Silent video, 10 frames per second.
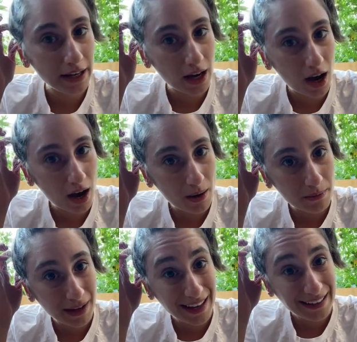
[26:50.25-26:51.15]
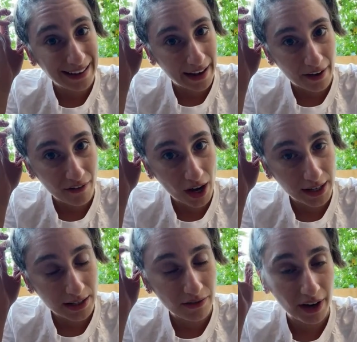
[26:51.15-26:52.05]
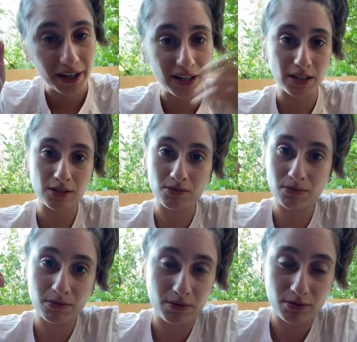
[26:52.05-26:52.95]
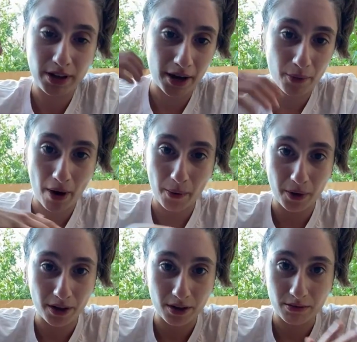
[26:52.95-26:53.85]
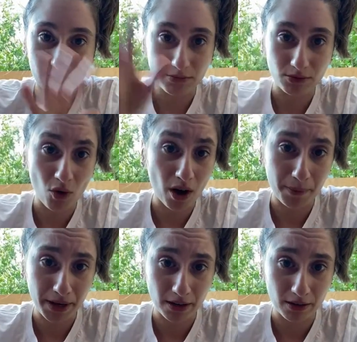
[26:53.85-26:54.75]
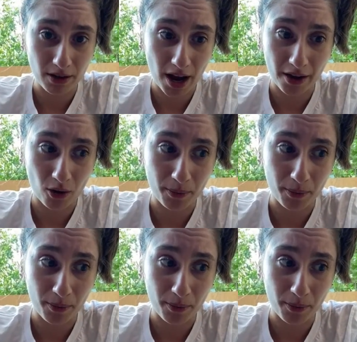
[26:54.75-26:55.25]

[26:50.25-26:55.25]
in Yerevan, it's very easy to get away with no Armenian at all.